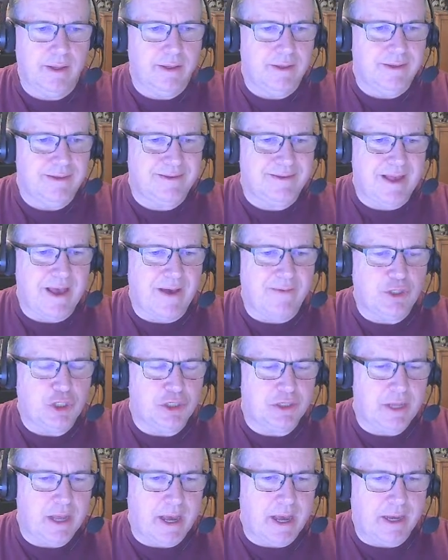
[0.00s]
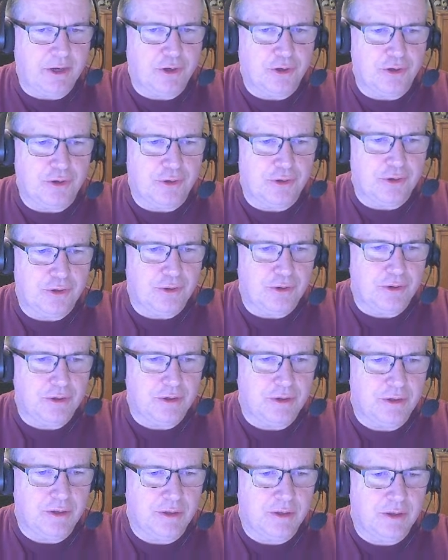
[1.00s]
Savage attacker.
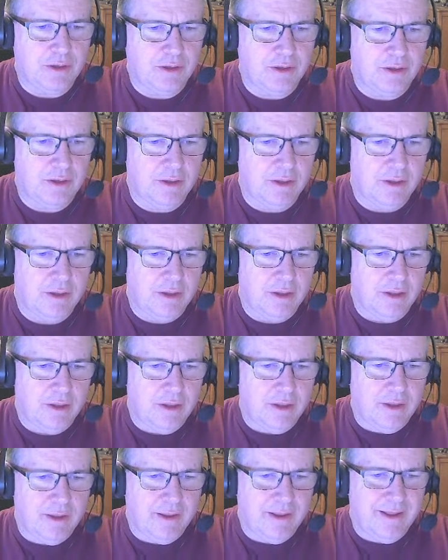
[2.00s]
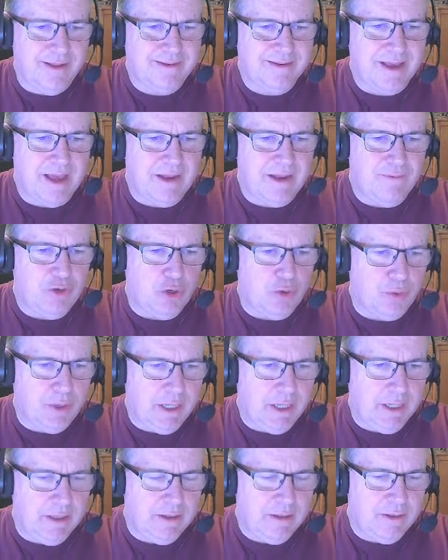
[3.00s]
It's kind of
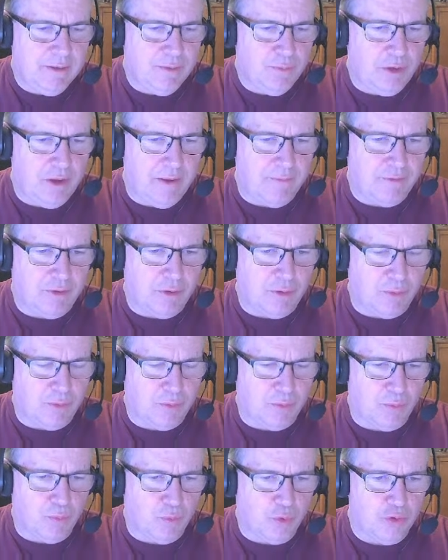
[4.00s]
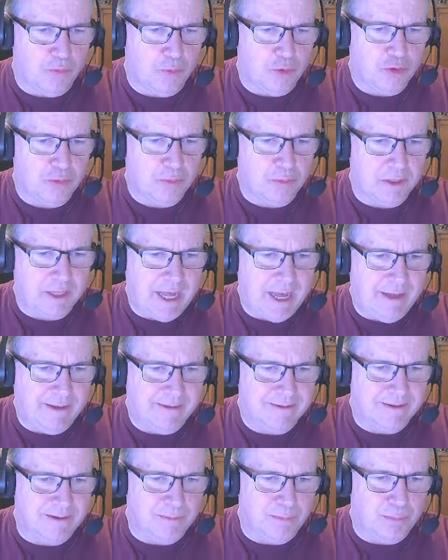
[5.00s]
annoying when you have to roll multiple
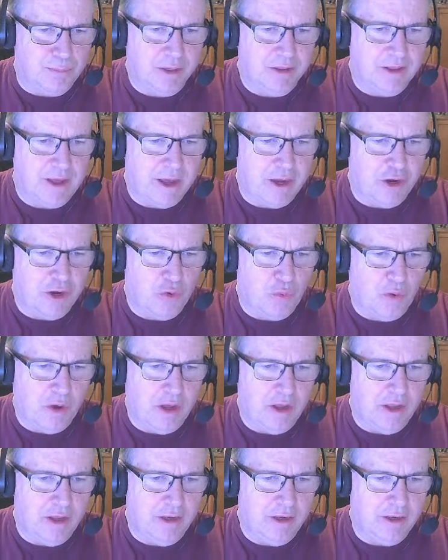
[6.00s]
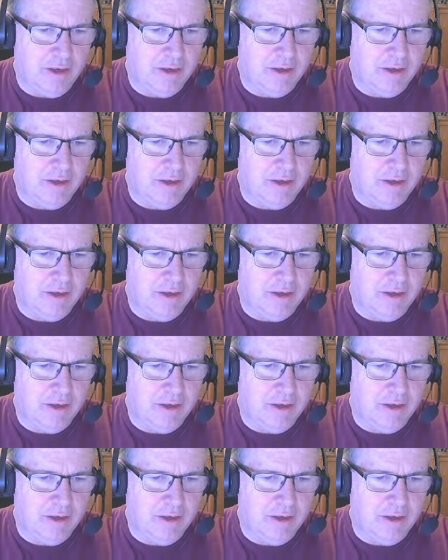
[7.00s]
dice and pick the higher one.